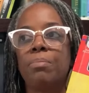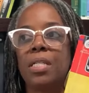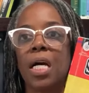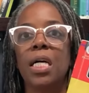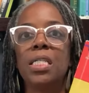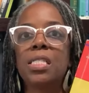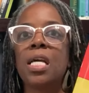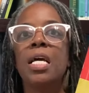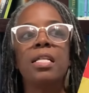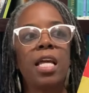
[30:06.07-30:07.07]
because
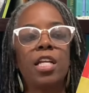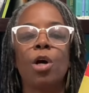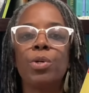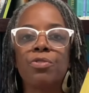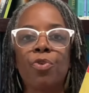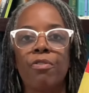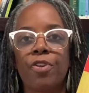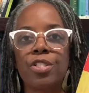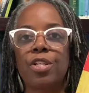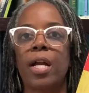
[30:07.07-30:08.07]
they know it's for a
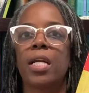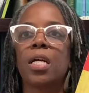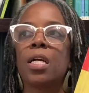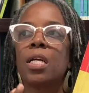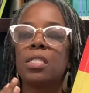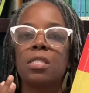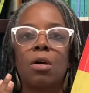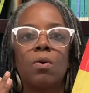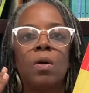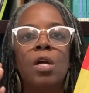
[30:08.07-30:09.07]
first grader, and
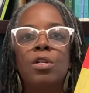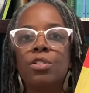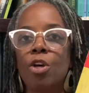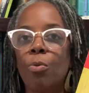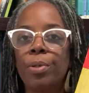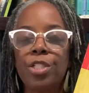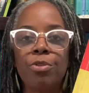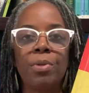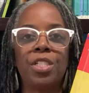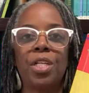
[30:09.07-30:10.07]
so don't put too
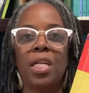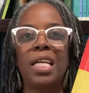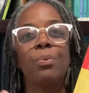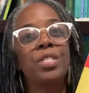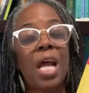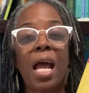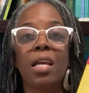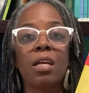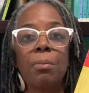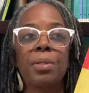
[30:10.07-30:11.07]
much in it, which I
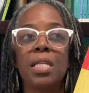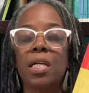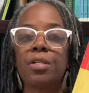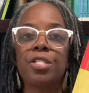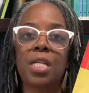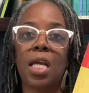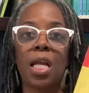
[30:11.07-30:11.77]
can completely understand